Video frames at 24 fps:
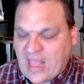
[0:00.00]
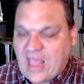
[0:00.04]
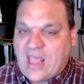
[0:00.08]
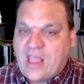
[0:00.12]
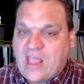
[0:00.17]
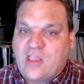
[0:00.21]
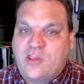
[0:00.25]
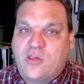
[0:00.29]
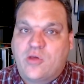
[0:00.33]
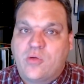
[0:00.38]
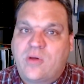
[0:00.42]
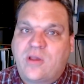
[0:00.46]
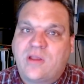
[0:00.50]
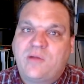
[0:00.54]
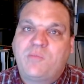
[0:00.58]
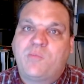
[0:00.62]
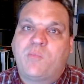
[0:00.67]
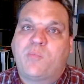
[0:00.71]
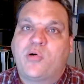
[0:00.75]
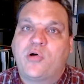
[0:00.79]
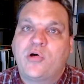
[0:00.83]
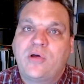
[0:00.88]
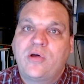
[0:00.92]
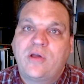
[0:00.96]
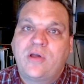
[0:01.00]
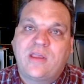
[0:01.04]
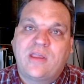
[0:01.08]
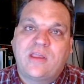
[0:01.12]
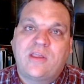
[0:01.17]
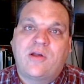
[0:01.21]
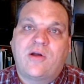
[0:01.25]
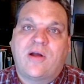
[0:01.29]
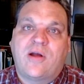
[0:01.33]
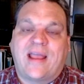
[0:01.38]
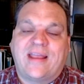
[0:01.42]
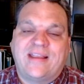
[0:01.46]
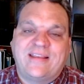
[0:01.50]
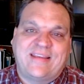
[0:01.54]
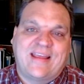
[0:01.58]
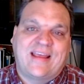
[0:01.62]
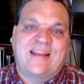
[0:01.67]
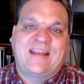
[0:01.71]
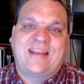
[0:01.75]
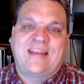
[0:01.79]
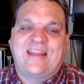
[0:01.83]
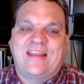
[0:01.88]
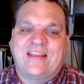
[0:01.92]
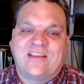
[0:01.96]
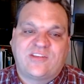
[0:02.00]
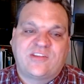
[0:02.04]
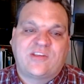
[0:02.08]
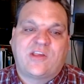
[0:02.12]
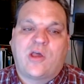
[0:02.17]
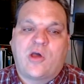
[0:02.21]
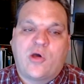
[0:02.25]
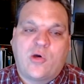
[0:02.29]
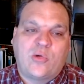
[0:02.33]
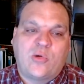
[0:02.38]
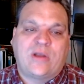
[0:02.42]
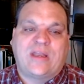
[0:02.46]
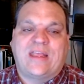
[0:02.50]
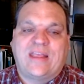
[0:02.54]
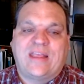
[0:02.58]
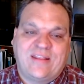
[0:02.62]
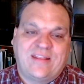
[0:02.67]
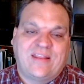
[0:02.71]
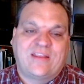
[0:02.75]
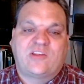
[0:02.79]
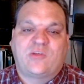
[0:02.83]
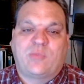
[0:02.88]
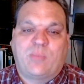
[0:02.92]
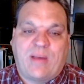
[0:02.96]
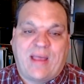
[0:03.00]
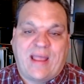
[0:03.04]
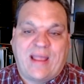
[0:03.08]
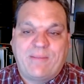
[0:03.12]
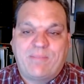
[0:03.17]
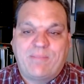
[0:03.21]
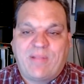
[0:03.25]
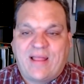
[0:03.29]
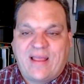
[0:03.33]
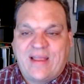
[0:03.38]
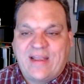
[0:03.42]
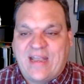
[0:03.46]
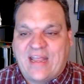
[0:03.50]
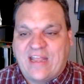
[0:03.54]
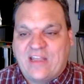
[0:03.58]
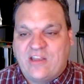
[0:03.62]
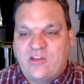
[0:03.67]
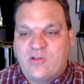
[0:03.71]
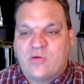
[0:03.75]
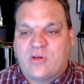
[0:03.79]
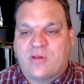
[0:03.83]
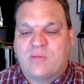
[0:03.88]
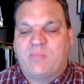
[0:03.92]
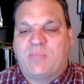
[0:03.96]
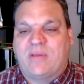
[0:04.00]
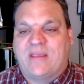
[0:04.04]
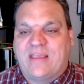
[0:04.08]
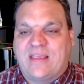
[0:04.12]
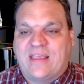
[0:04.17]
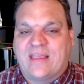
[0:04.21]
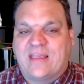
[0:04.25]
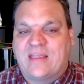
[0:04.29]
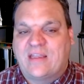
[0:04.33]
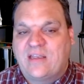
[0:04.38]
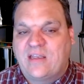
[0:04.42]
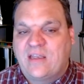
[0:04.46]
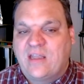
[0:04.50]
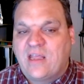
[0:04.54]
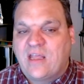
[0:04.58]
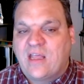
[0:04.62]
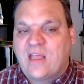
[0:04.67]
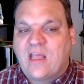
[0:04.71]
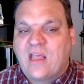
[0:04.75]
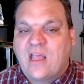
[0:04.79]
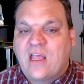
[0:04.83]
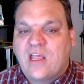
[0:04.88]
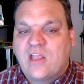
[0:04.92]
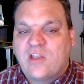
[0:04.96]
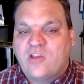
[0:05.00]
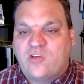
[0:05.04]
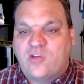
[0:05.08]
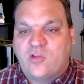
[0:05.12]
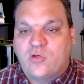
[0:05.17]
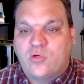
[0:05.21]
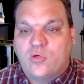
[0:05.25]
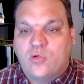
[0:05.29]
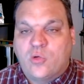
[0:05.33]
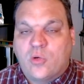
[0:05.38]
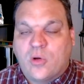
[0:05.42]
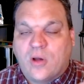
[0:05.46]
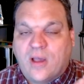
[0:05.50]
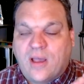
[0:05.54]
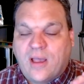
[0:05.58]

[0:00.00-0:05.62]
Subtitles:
You can put your identity as code in this pipeline, and you can begin to